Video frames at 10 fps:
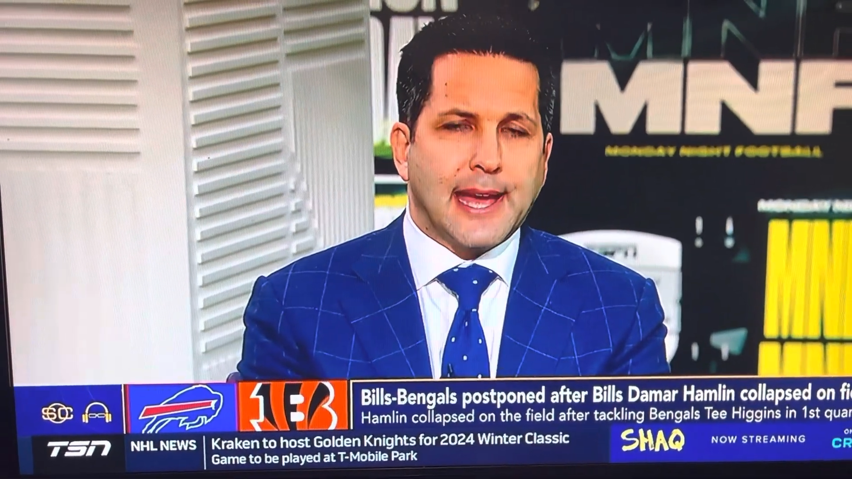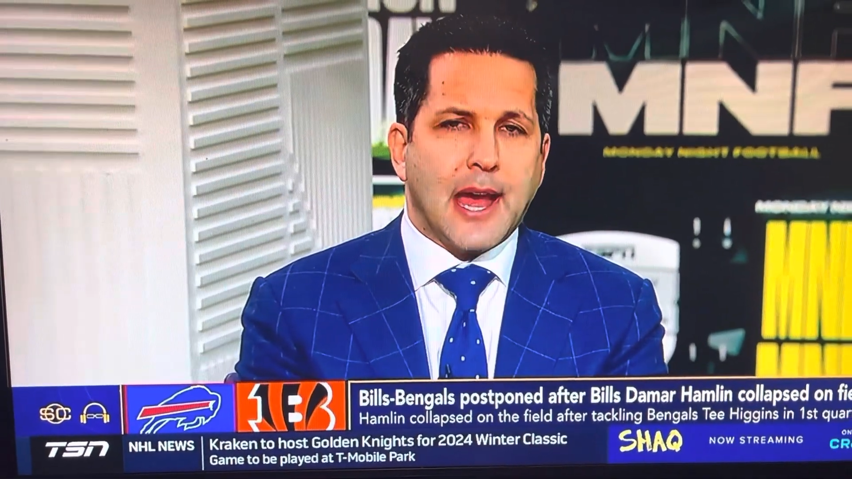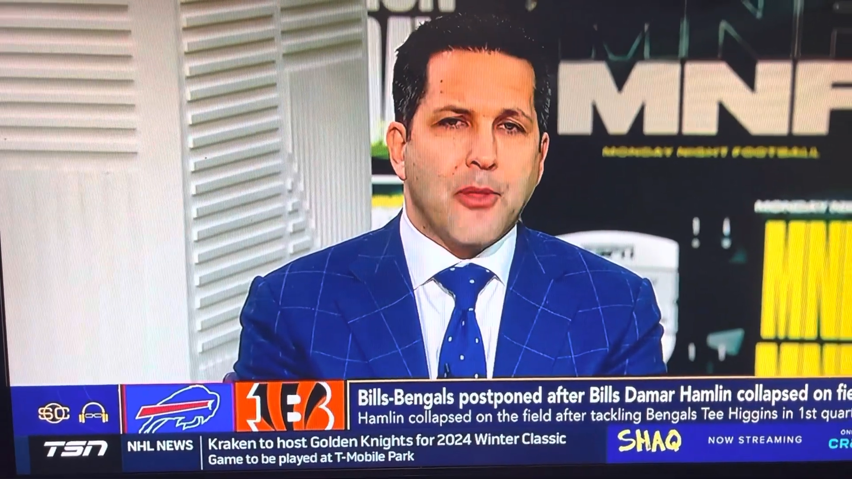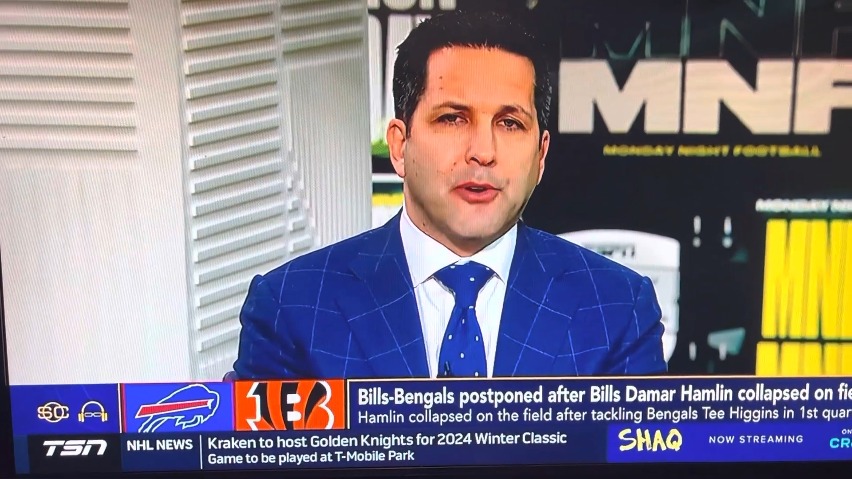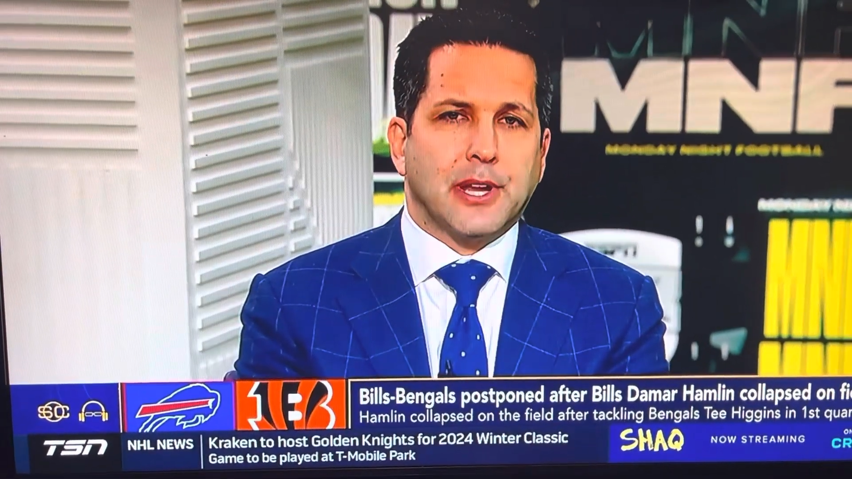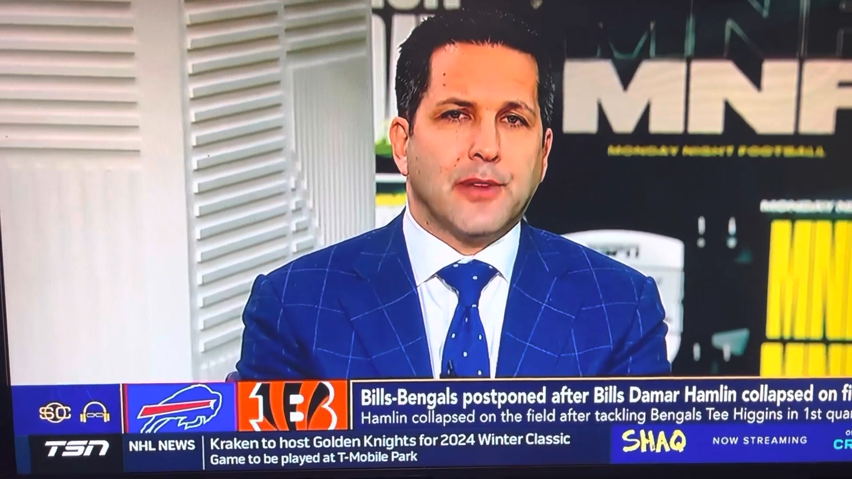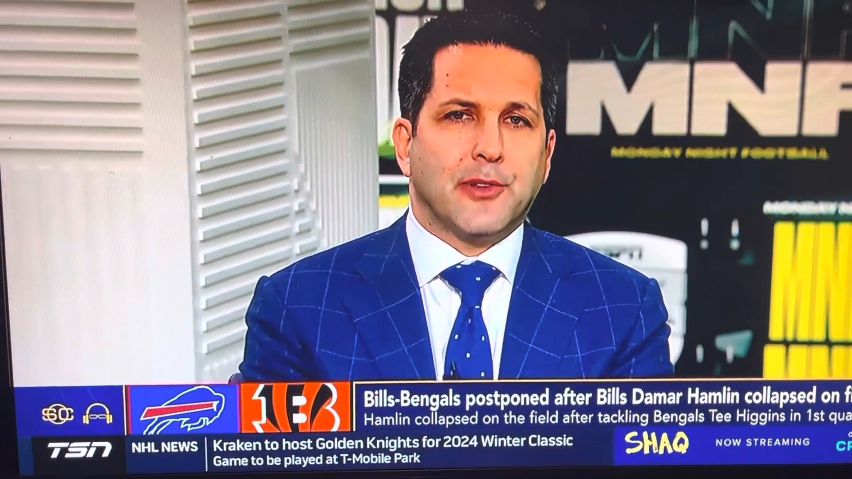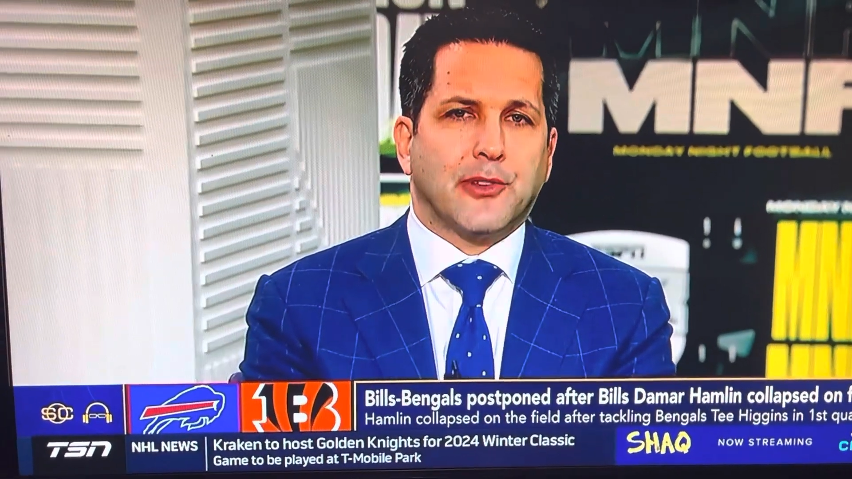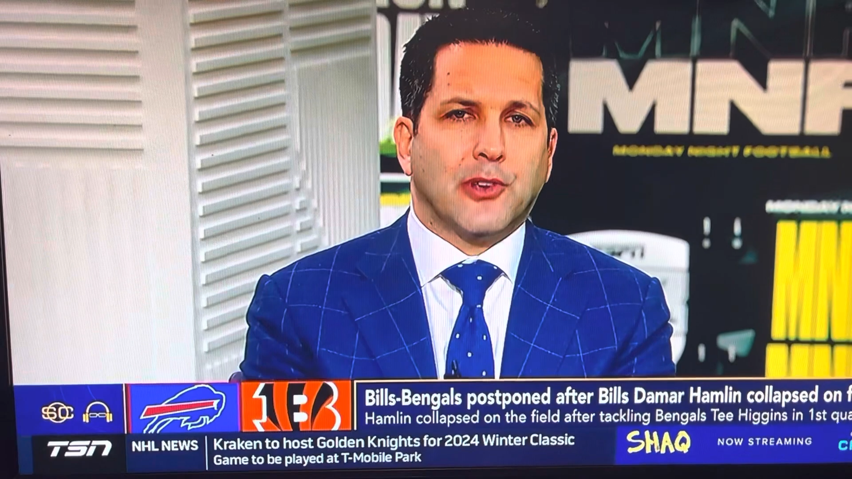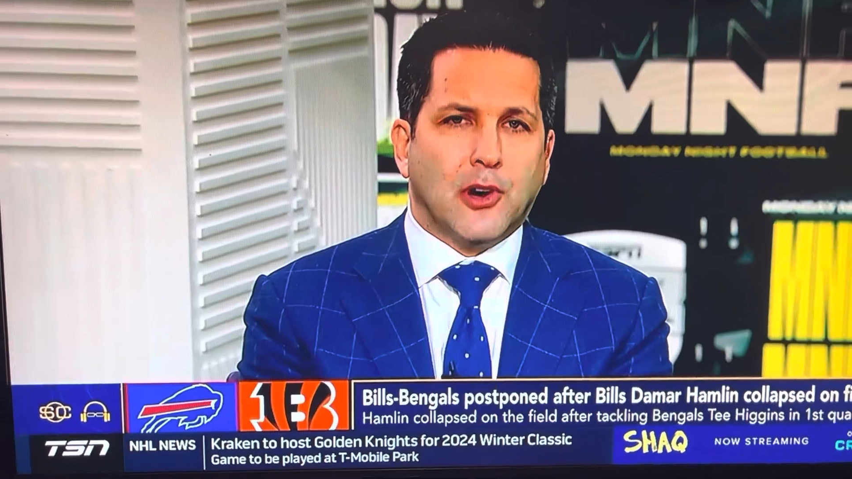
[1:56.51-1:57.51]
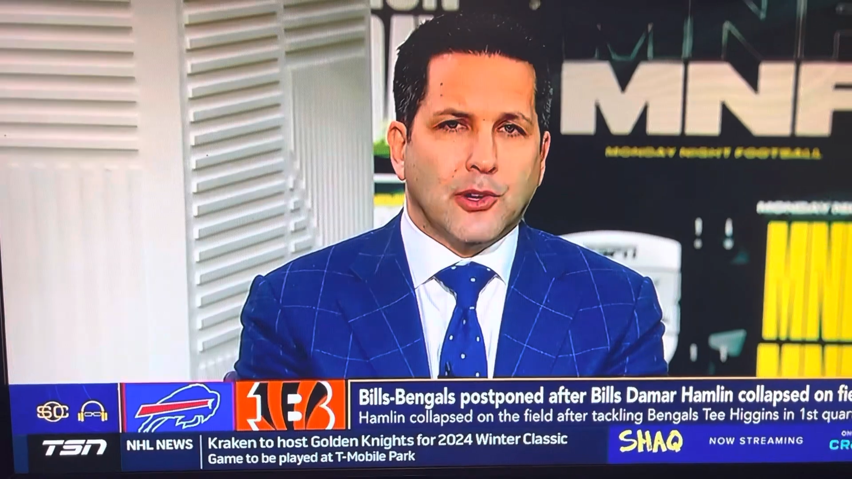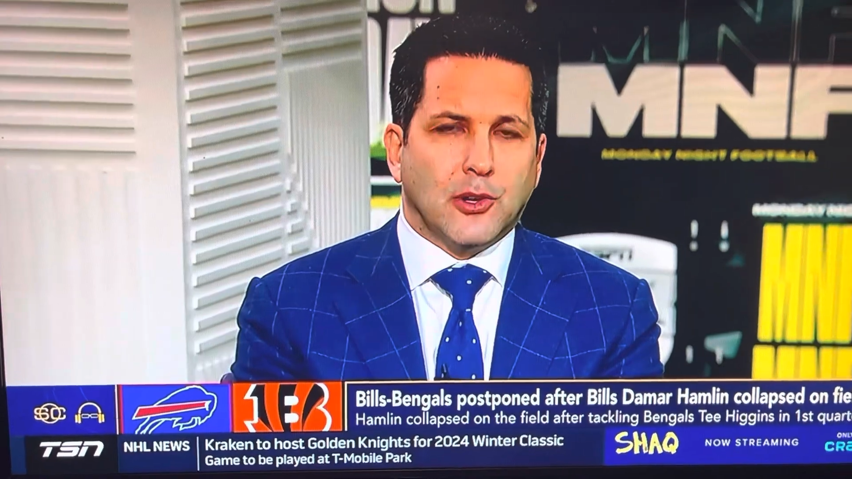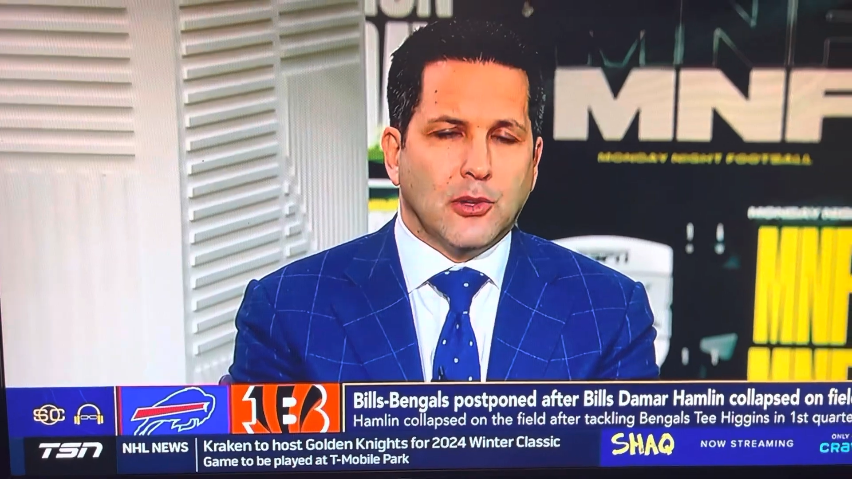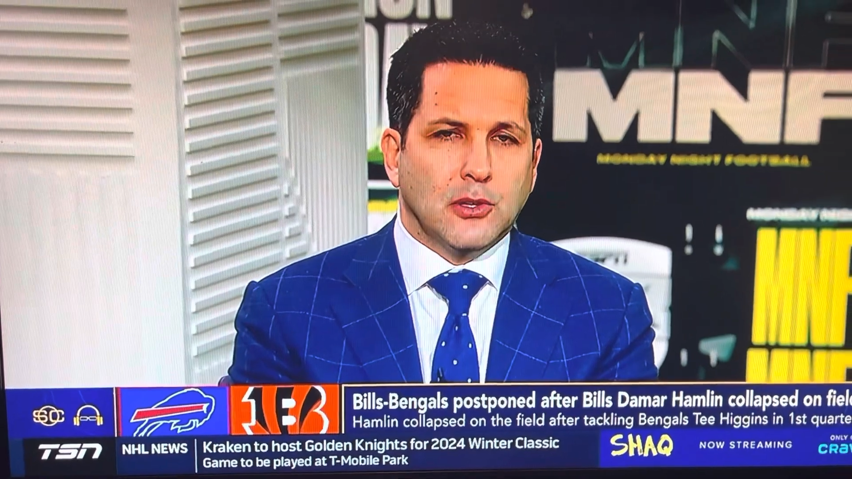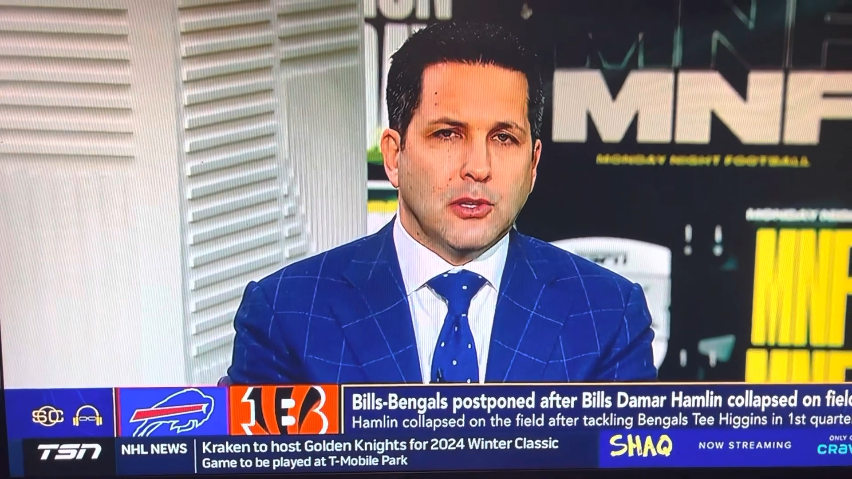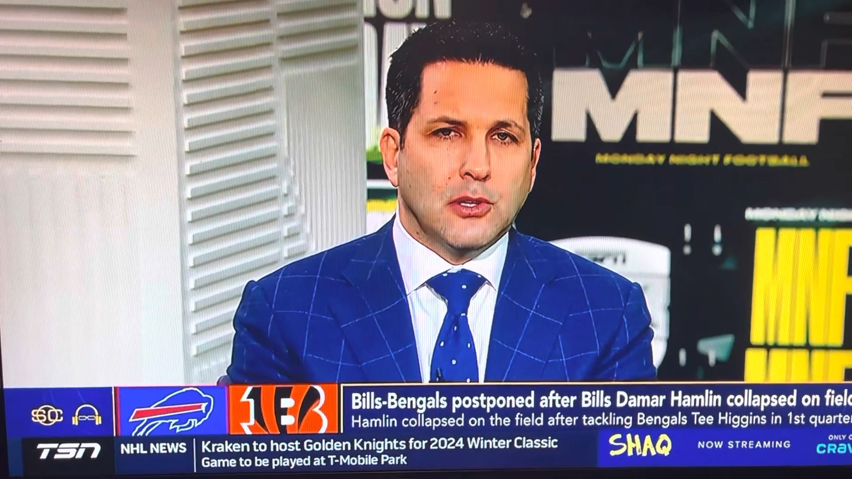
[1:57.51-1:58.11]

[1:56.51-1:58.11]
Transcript: gathered in the tunnel